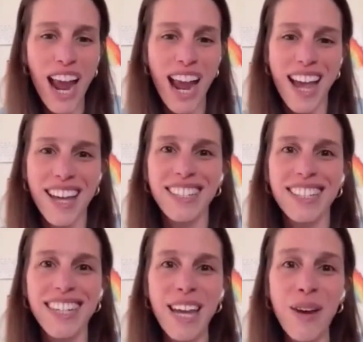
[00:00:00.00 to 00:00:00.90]

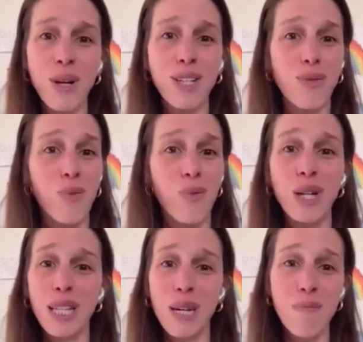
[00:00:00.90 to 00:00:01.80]
and it was
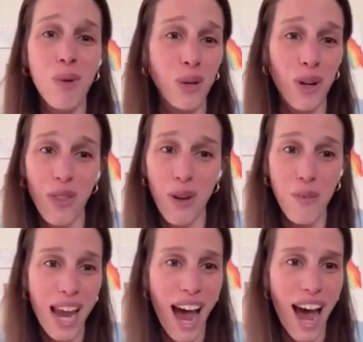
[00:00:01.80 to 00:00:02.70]
really important that
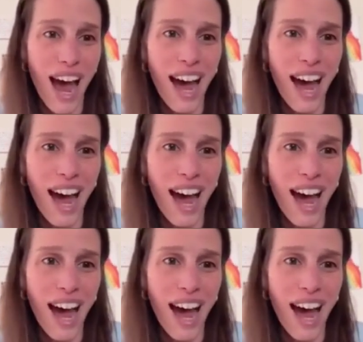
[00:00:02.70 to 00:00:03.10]
we had.